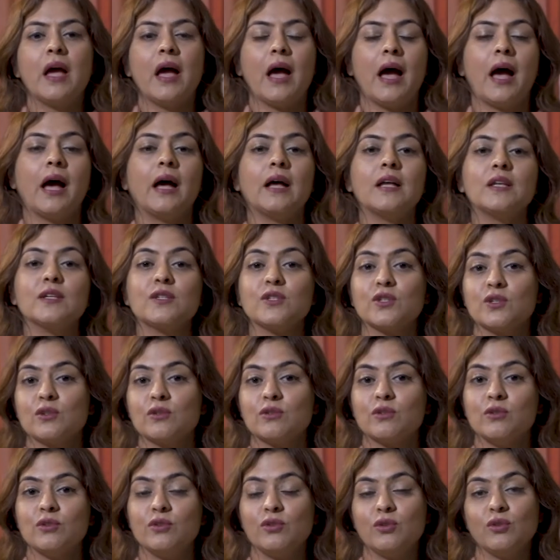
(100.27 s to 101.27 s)
as
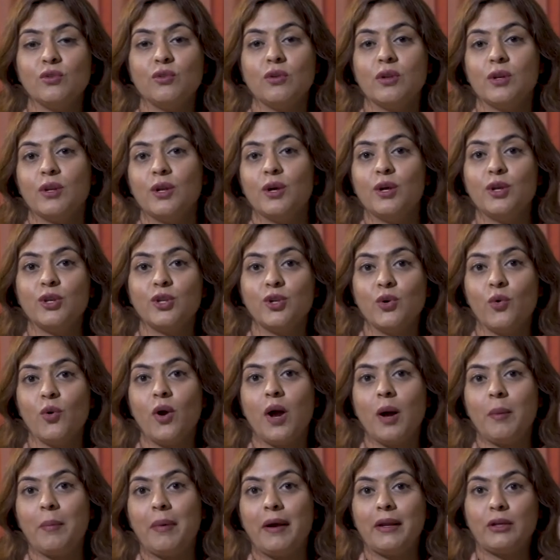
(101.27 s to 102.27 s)
you don't learn
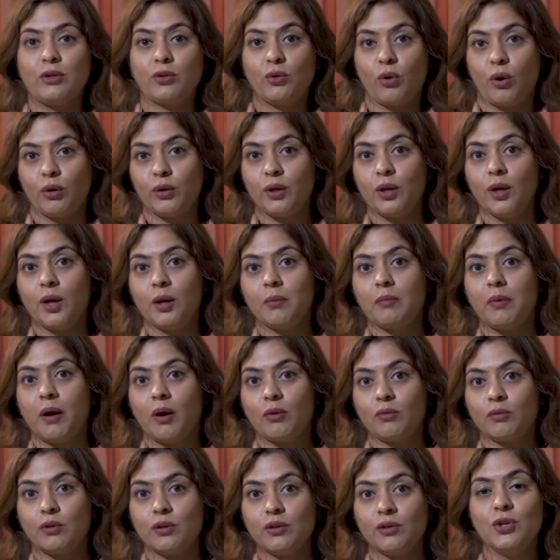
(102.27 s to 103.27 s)
yoga by talking
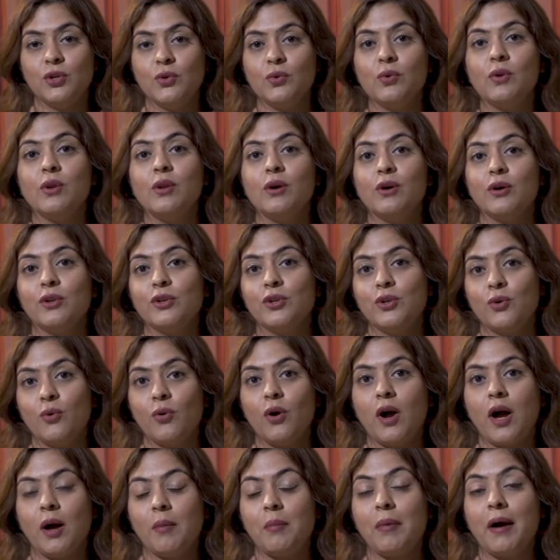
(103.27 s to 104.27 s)
about it, you learn
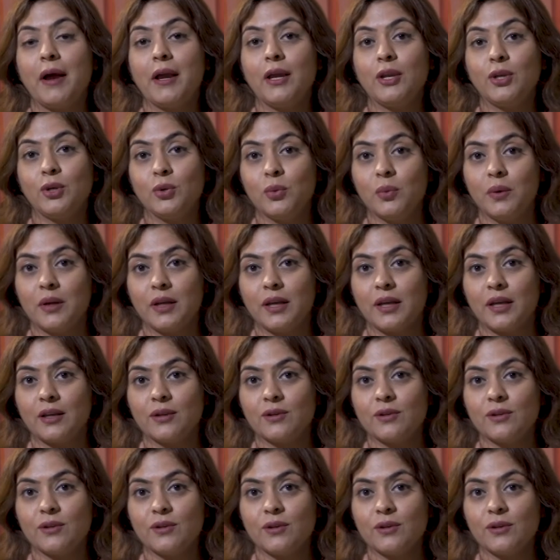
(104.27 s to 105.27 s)
yoga by doing
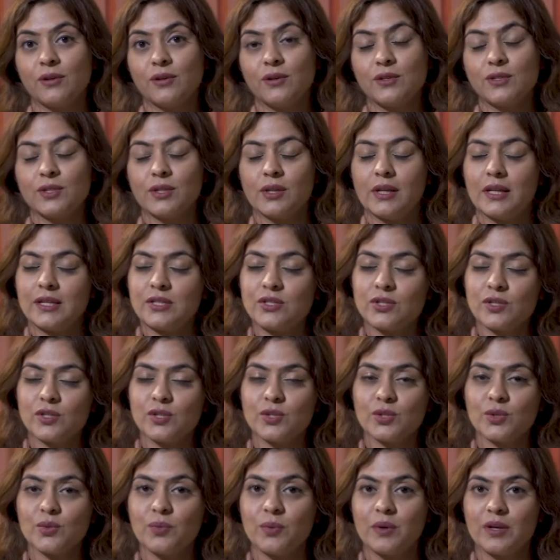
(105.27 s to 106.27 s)
it. So let's
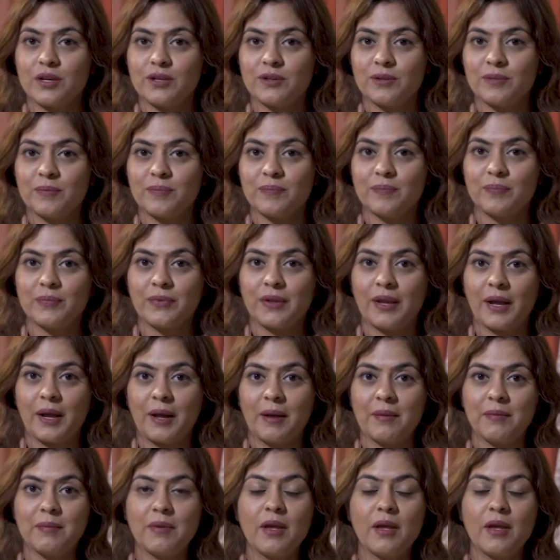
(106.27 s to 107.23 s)
just do it. Yeah.